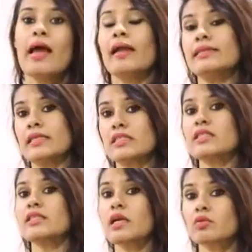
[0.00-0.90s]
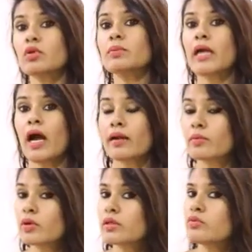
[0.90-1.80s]
And yes, there will be
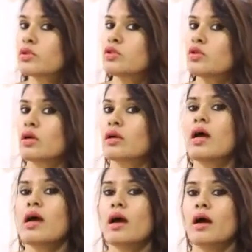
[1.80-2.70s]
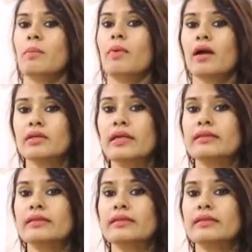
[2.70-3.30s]
harmony with your partner.